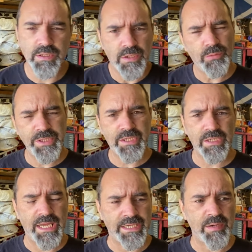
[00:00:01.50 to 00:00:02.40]
You know when you're
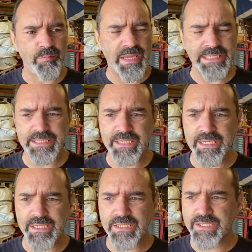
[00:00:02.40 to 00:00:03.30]
lying in bed at
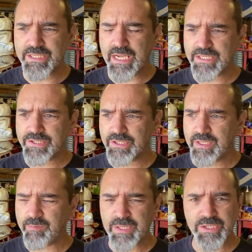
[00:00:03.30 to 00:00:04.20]
night and you just can't
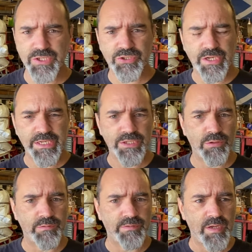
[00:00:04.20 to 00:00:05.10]
sleep because you're trying to
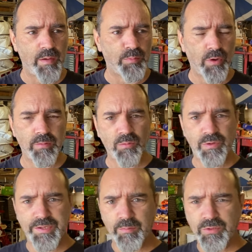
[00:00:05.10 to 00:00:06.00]
solve a problem
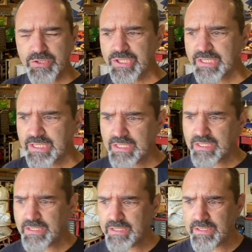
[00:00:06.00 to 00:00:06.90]
with your project car?